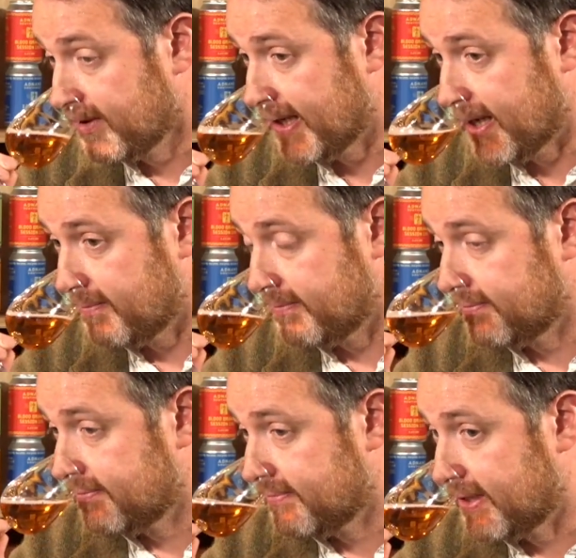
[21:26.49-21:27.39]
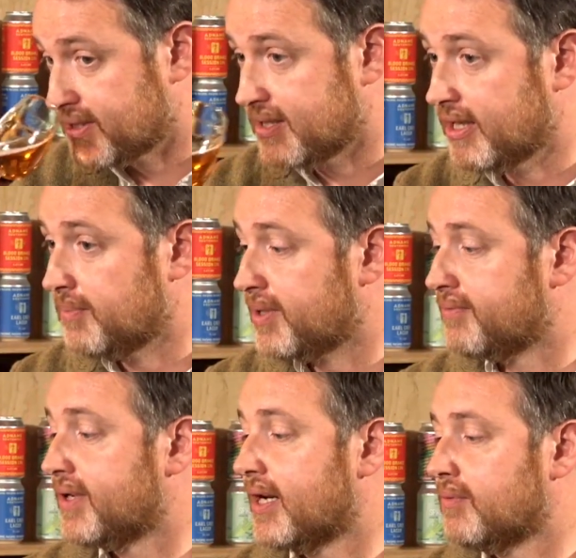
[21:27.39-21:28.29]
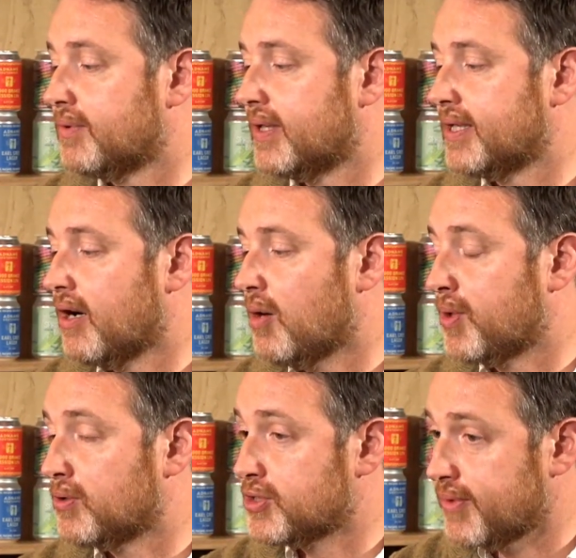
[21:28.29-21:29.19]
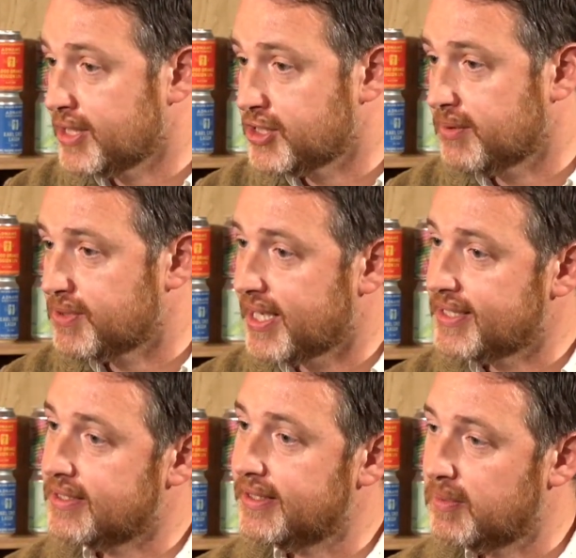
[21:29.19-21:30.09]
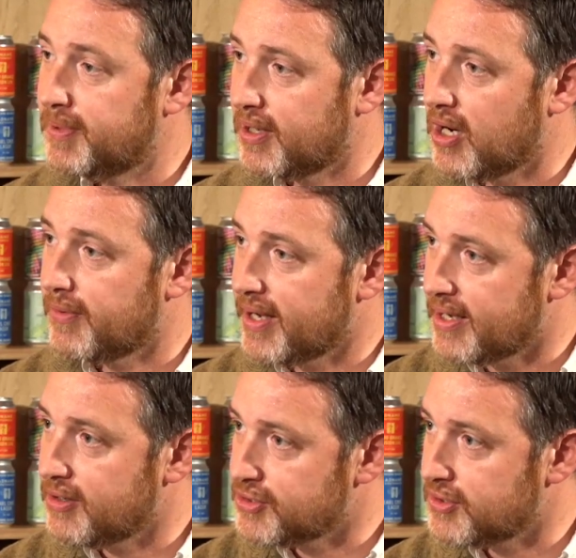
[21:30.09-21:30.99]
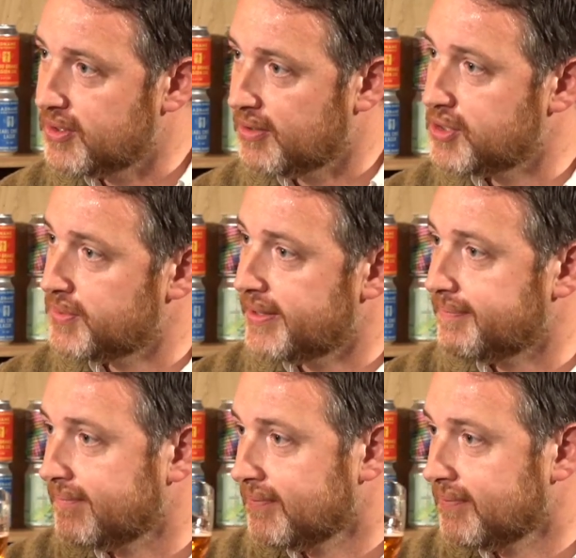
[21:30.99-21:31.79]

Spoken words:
And there's a little bit of a hop called Sriracha, which adds a little bit of coriander sort of note to it.